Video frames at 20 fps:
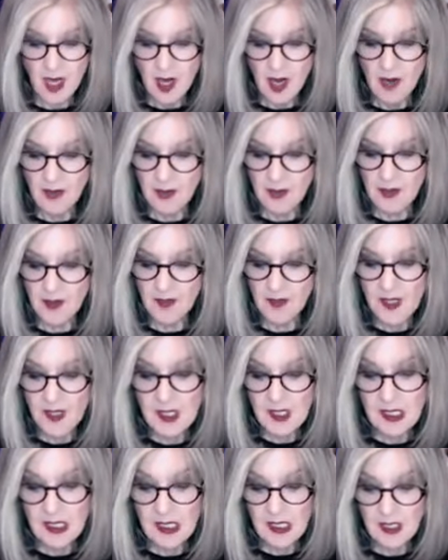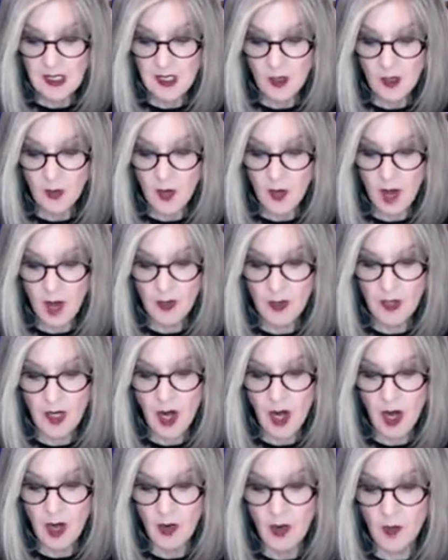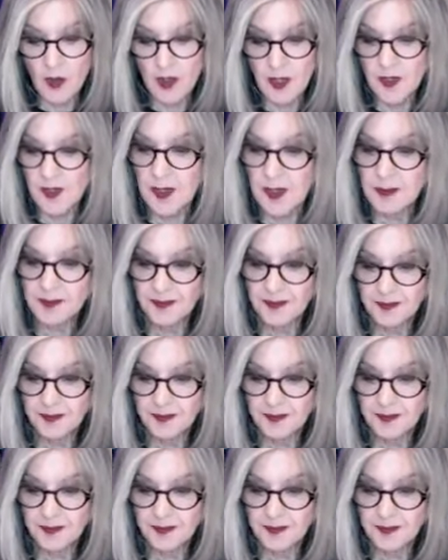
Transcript: from the physicist Robert R. Wilson,